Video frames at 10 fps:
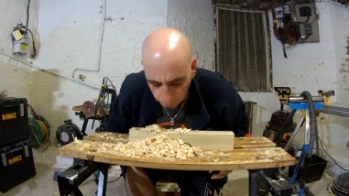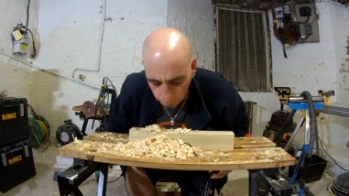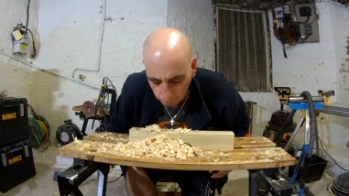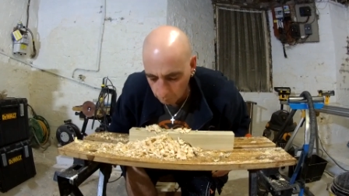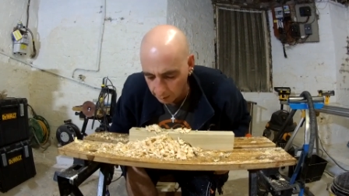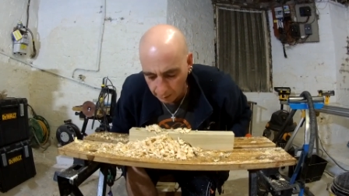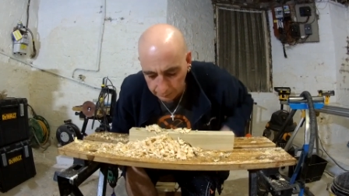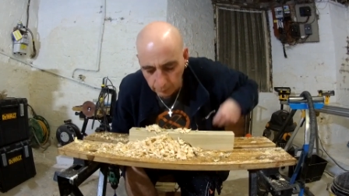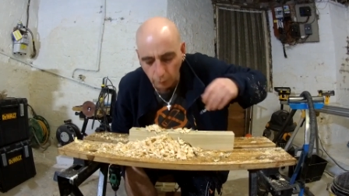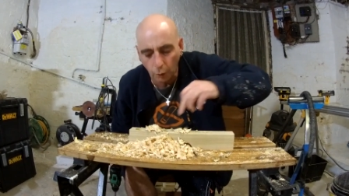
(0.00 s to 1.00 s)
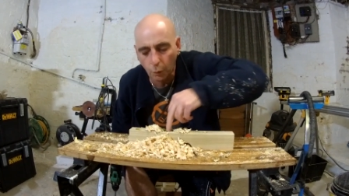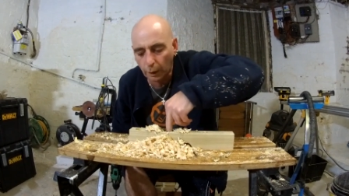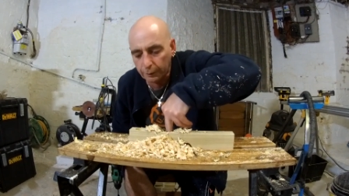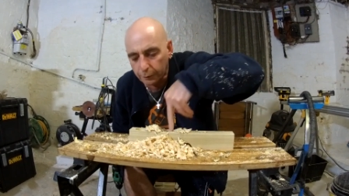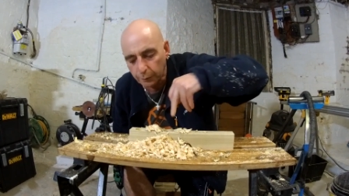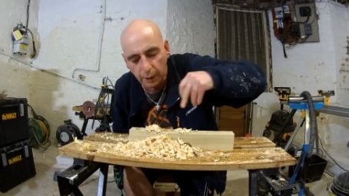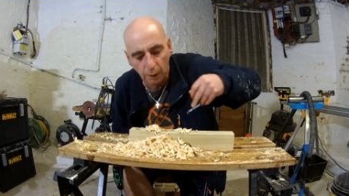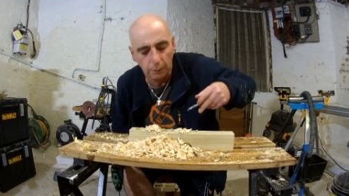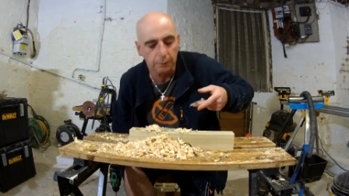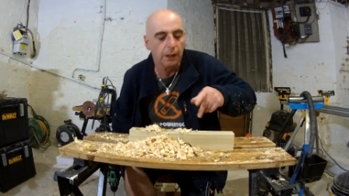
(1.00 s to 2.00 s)
Well, I didn't go quite through
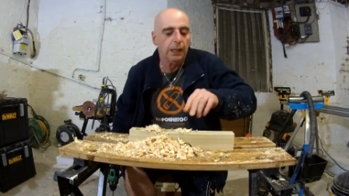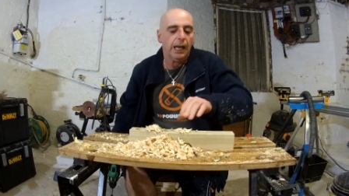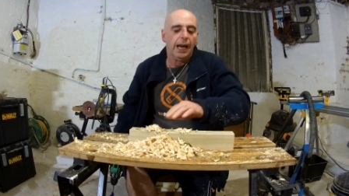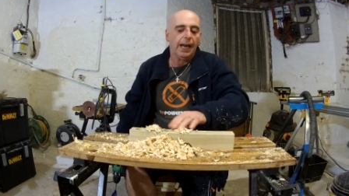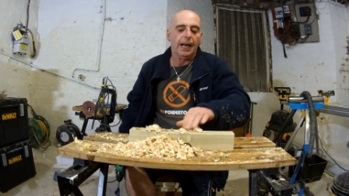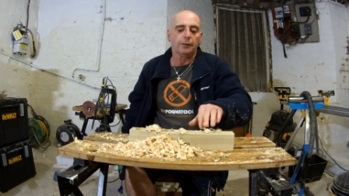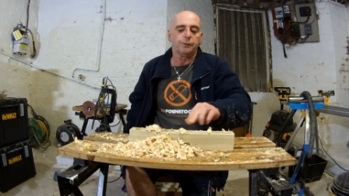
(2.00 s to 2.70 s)
that one. Yeah,